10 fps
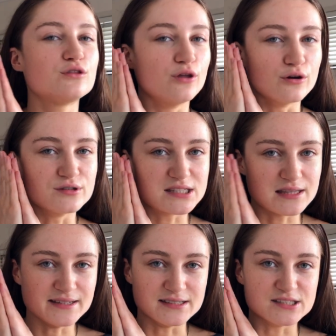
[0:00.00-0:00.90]
those
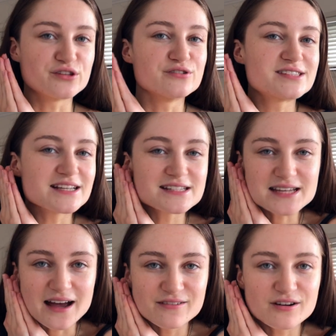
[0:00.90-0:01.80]
things. Those things
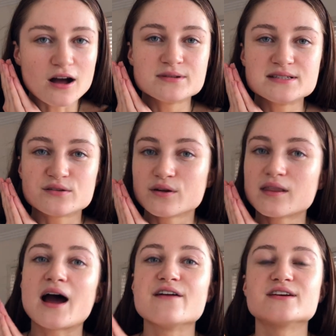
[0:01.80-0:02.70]
cannot come into your
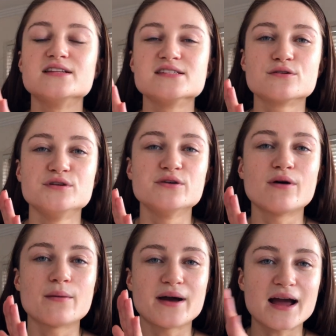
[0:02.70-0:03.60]
life until you
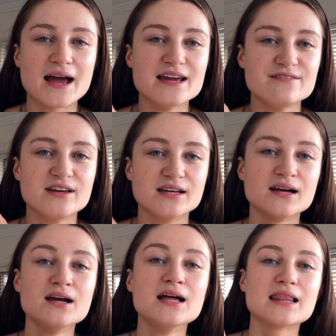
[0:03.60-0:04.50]
are behaving
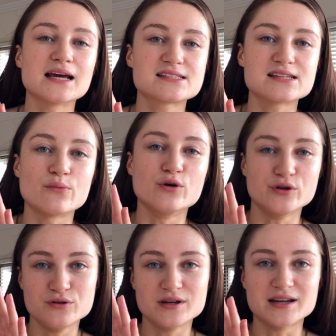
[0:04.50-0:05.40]
like someone
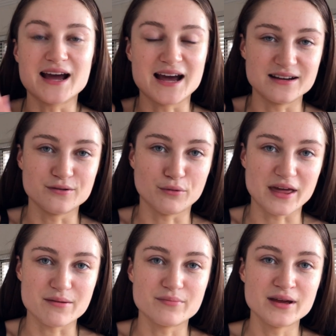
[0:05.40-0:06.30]
who can handle
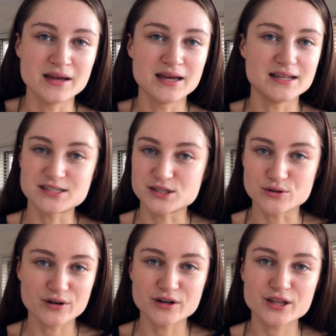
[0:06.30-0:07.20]
them. It's
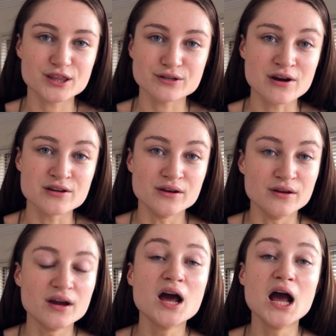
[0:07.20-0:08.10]
not going to throw
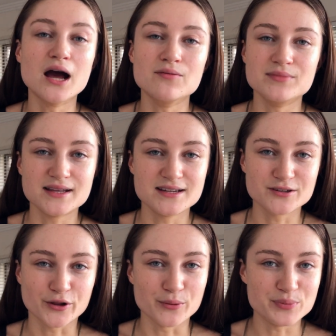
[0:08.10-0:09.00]
you $1 million
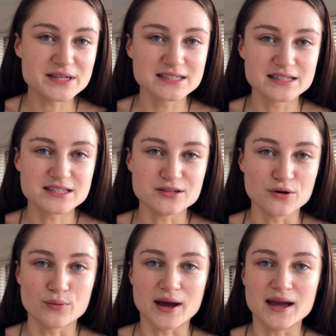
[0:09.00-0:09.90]
business
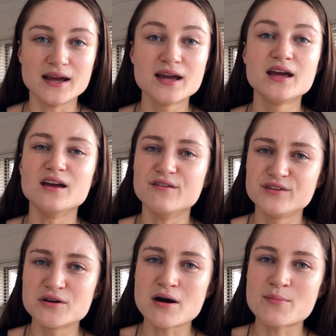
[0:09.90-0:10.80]
your way if
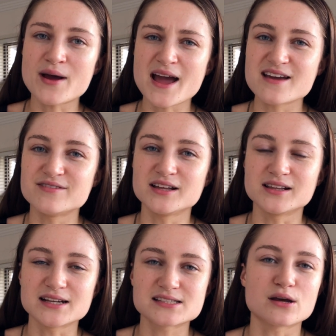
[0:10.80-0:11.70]
you are behaving
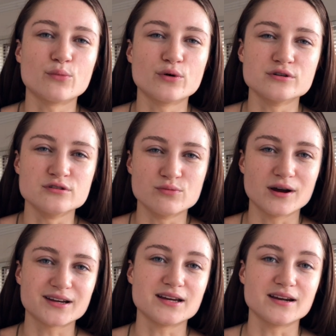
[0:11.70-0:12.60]
like someone who's
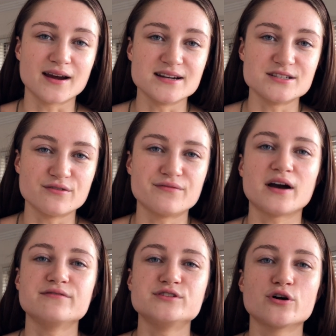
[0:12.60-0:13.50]
working a 9 to
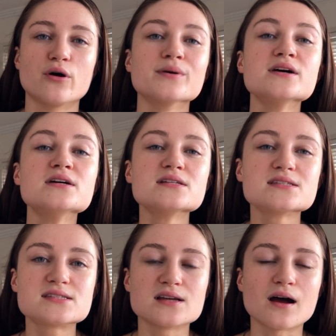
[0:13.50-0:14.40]
5 job.
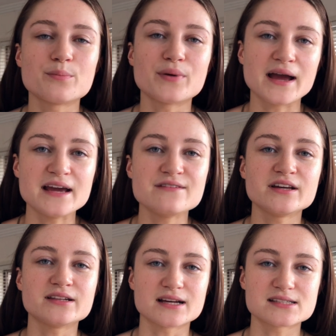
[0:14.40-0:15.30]
Start
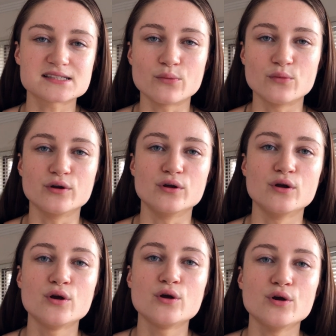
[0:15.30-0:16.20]
behaving like someone
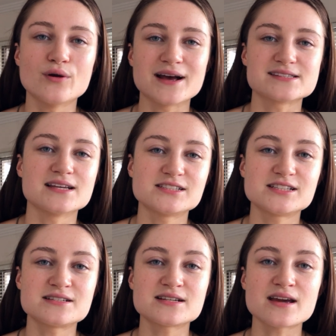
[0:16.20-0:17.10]
who has their
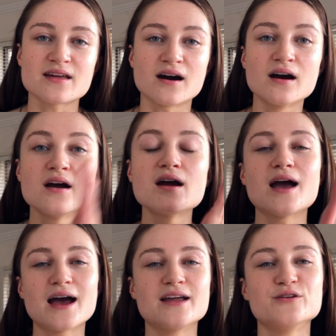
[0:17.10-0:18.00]
shit together
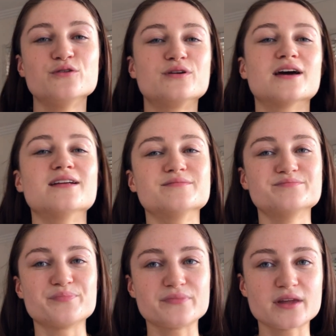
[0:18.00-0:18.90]
and who can
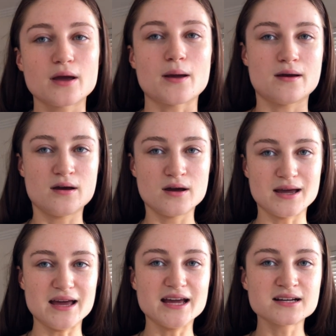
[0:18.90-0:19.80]

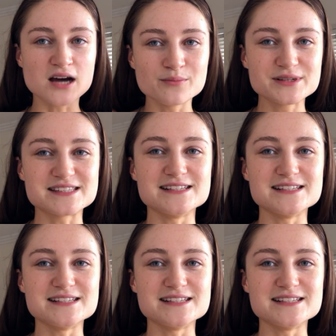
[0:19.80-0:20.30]
encompass